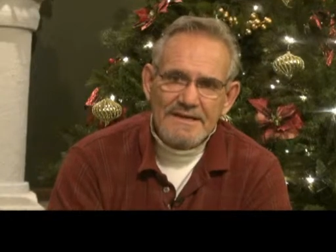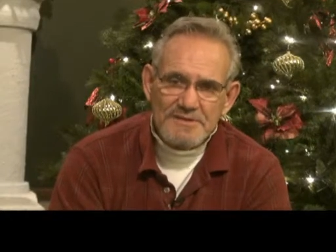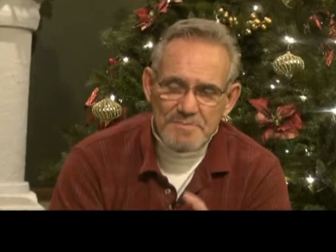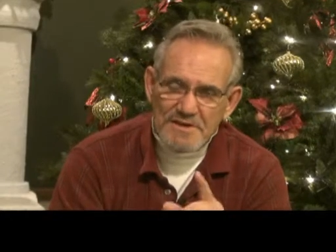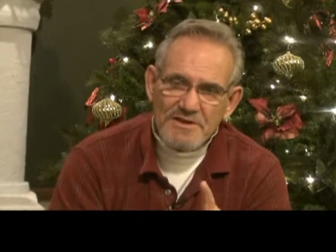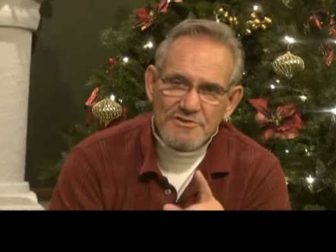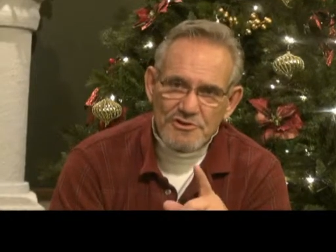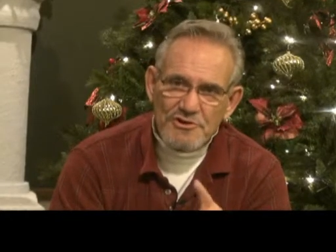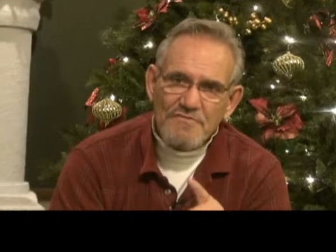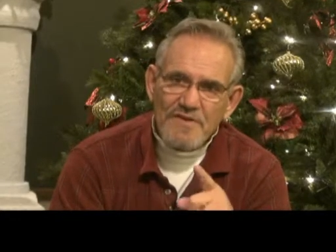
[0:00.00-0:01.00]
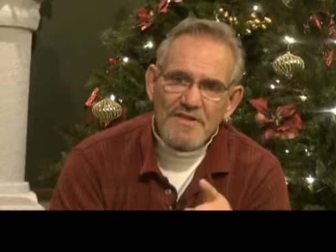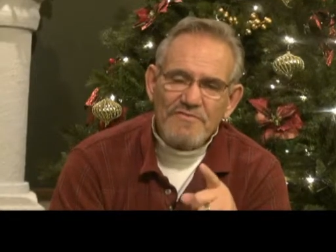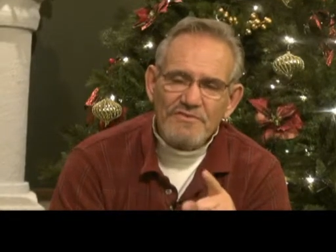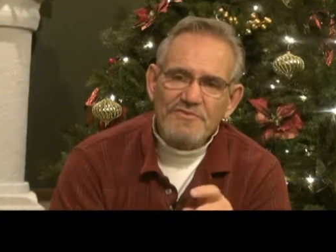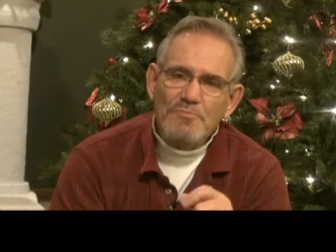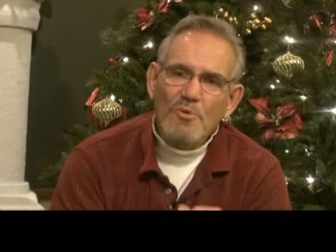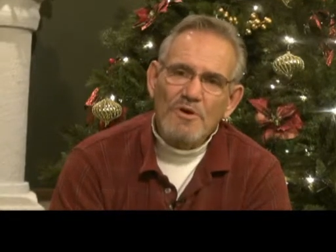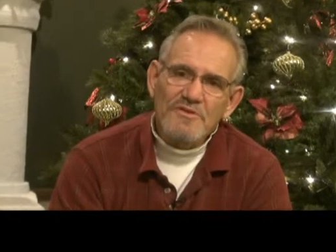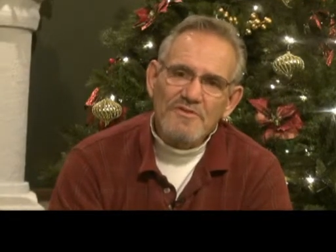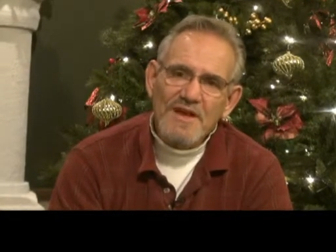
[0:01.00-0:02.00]
It's because of your faithful
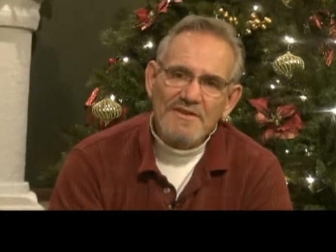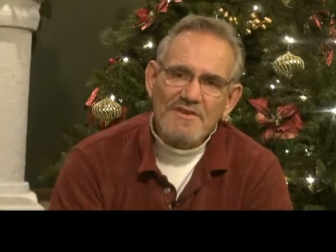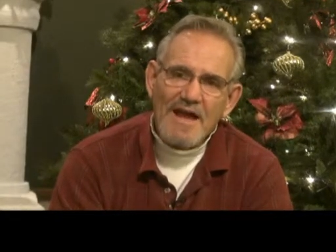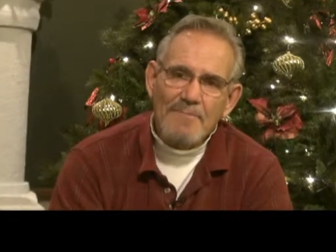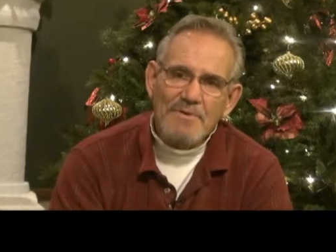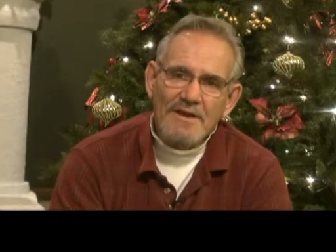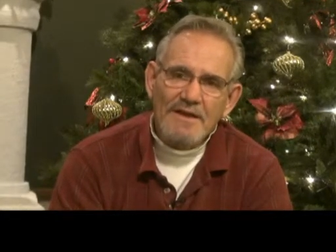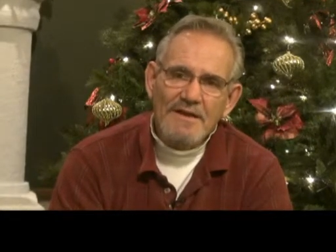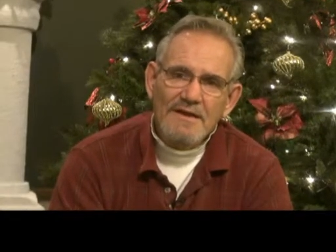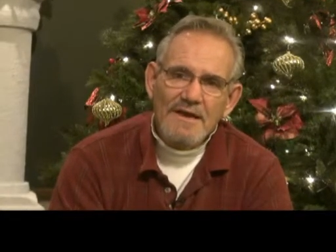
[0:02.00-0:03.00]
support that that's happening.